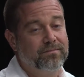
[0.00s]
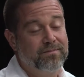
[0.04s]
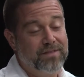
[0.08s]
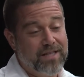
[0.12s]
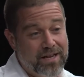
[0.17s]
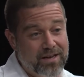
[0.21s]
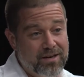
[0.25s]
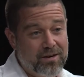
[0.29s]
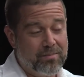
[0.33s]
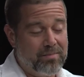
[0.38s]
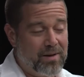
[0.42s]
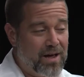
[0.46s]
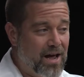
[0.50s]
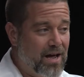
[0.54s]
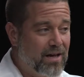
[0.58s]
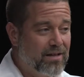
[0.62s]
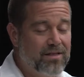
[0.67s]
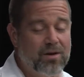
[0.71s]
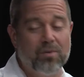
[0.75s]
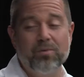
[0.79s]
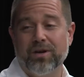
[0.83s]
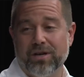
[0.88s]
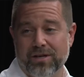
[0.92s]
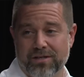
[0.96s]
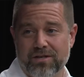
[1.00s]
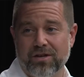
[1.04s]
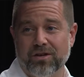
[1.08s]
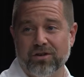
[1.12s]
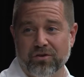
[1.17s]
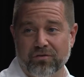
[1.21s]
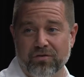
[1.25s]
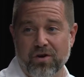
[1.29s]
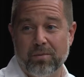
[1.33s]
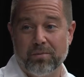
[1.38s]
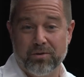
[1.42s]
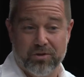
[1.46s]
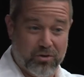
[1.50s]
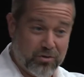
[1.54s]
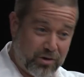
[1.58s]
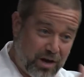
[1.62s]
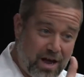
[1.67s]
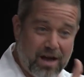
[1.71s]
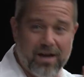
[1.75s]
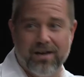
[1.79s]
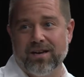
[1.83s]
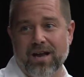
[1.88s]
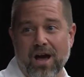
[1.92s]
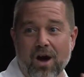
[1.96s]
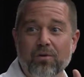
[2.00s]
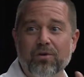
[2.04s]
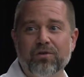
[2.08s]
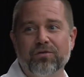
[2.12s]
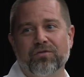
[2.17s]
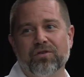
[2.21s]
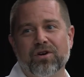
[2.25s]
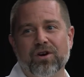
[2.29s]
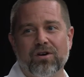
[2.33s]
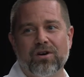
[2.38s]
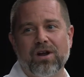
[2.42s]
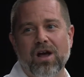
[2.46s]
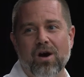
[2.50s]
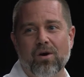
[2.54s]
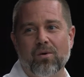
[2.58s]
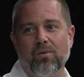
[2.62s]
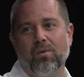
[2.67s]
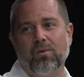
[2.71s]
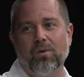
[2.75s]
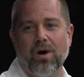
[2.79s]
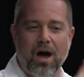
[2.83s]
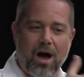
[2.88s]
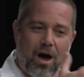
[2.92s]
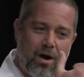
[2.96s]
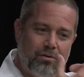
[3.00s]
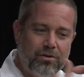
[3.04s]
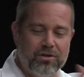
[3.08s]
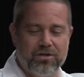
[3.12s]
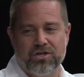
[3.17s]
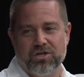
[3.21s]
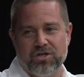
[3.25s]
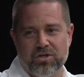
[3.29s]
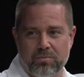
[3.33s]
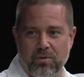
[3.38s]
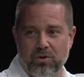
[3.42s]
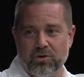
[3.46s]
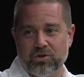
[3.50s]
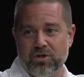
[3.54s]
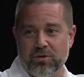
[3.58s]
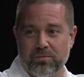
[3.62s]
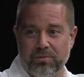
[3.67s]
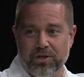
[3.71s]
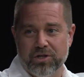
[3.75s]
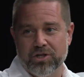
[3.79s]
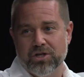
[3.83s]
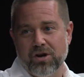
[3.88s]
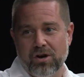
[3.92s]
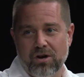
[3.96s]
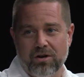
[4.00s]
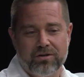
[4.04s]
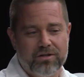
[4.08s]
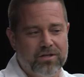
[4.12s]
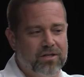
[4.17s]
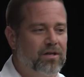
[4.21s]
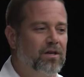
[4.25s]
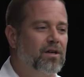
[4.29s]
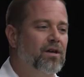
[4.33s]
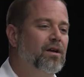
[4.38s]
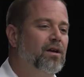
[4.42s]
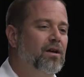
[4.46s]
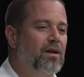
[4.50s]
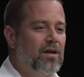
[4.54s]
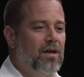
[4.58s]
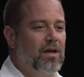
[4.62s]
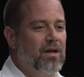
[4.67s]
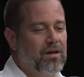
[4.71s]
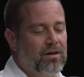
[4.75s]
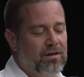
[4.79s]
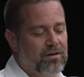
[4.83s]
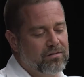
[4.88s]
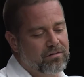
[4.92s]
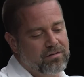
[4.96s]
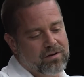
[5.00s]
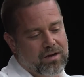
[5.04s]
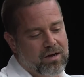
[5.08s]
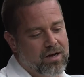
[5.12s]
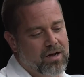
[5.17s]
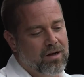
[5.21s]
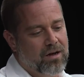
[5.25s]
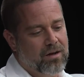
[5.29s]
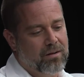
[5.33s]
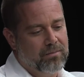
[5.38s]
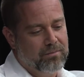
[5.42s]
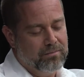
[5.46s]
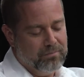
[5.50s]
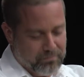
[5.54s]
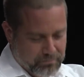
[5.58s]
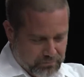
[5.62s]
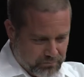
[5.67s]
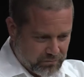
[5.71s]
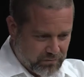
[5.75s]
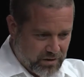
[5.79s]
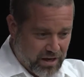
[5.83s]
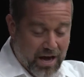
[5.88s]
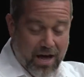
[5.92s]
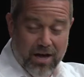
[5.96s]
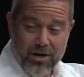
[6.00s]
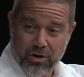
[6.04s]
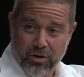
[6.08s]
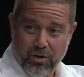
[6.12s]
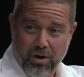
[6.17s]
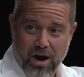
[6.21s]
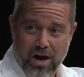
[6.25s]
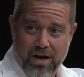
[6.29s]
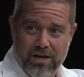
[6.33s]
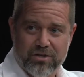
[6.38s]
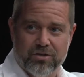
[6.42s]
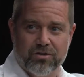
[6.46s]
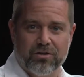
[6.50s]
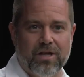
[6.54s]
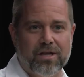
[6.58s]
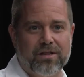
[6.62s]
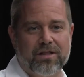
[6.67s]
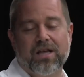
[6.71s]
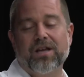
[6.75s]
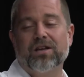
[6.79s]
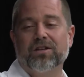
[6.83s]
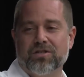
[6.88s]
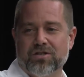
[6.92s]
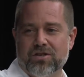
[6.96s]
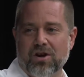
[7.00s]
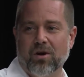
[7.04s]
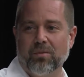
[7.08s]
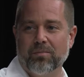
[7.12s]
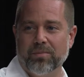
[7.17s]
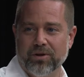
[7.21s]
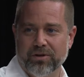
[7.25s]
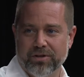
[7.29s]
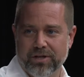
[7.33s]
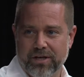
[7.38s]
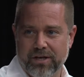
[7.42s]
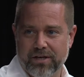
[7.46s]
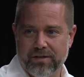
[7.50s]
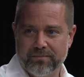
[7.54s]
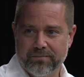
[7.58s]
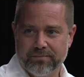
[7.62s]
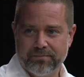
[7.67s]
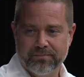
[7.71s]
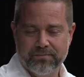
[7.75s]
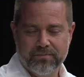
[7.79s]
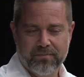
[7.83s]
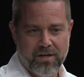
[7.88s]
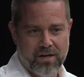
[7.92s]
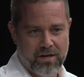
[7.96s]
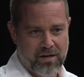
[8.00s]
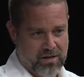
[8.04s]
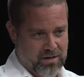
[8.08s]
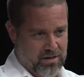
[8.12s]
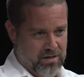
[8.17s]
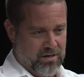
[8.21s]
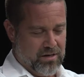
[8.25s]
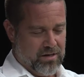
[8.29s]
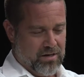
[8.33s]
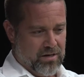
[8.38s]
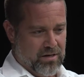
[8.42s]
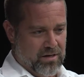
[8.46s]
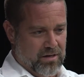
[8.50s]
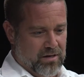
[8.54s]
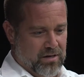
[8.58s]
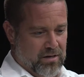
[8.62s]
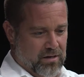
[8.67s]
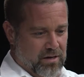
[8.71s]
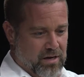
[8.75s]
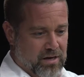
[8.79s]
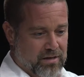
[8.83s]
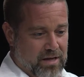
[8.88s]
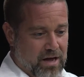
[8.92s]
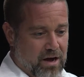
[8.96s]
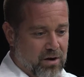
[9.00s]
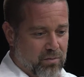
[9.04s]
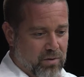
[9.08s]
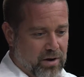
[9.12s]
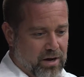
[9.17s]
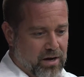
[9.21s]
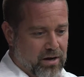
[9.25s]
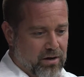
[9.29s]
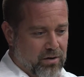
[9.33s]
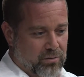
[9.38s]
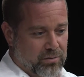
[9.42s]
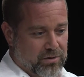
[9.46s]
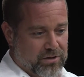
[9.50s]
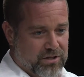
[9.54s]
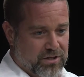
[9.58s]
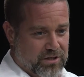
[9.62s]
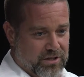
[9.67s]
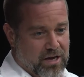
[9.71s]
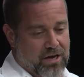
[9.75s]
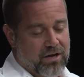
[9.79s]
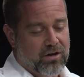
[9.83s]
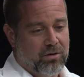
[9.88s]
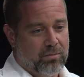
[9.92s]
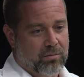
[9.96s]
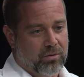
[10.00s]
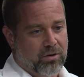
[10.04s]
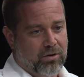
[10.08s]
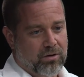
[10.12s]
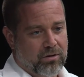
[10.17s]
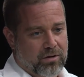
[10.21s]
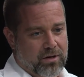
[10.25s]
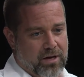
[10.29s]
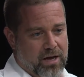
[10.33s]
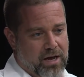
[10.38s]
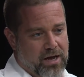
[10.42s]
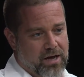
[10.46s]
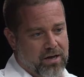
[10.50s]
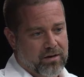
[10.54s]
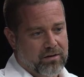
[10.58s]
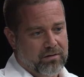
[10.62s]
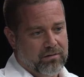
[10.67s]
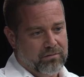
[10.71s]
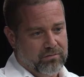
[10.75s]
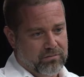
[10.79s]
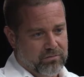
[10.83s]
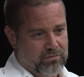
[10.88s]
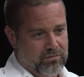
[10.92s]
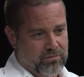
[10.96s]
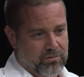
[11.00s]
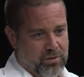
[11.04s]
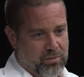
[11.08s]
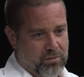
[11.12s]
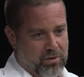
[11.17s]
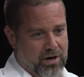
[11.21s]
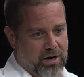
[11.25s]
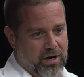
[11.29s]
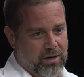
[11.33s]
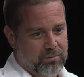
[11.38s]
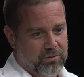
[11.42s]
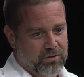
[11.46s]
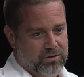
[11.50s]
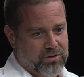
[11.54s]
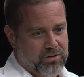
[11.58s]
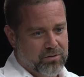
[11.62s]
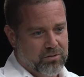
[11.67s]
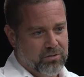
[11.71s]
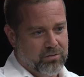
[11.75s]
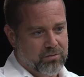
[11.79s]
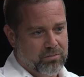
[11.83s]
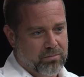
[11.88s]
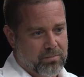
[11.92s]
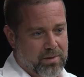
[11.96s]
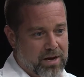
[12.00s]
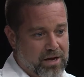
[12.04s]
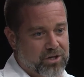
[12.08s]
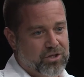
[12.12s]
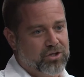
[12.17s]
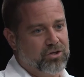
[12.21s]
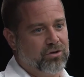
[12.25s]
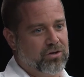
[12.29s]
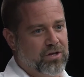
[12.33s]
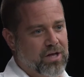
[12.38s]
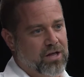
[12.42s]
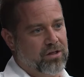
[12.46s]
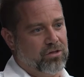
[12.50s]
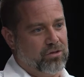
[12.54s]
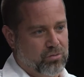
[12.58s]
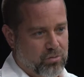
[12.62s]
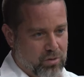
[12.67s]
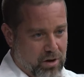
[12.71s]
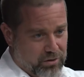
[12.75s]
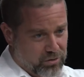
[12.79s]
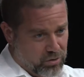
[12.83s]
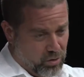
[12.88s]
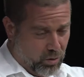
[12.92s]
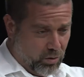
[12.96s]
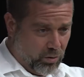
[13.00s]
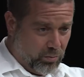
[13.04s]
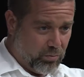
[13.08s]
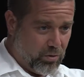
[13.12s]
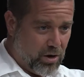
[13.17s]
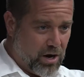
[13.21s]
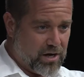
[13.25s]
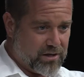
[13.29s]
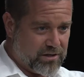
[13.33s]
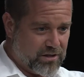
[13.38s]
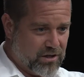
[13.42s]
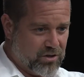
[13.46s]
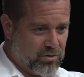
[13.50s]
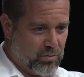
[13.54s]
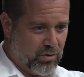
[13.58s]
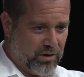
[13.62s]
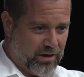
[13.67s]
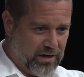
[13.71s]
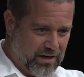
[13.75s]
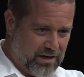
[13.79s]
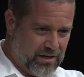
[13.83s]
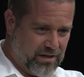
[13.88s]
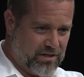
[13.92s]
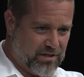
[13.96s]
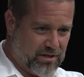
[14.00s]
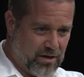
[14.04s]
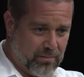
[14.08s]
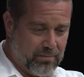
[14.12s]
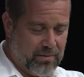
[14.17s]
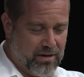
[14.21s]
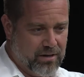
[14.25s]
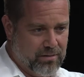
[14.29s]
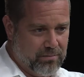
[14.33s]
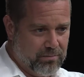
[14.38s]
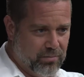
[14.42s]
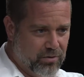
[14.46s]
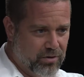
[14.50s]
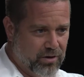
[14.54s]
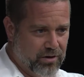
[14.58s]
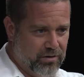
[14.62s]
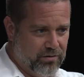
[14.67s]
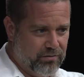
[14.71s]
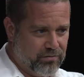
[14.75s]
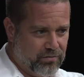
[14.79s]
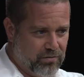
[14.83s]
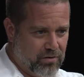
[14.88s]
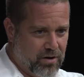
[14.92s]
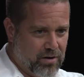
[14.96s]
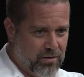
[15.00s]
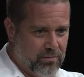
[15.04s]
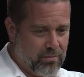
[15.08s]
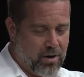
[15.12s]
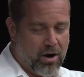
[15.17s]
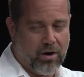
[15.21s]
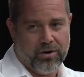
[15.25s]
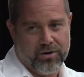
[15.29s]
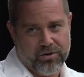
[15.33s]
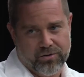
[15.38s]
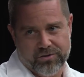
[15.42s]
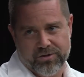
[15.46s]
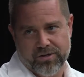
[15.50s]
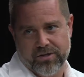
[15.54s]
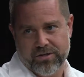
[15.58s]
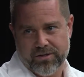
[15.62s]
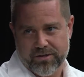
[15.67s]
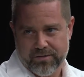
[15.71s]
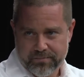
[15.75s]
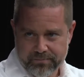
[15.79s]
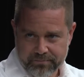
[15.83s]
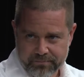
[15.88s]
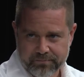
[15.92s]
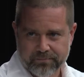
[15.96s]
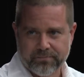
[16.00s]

data back, then we could tell the developers, okay, now we figured out how this is supposed to be chunked and categorized so that they could start building it. And that way it was scalable, and we were able to make sure that throughout the whole process we're getting some input from our users.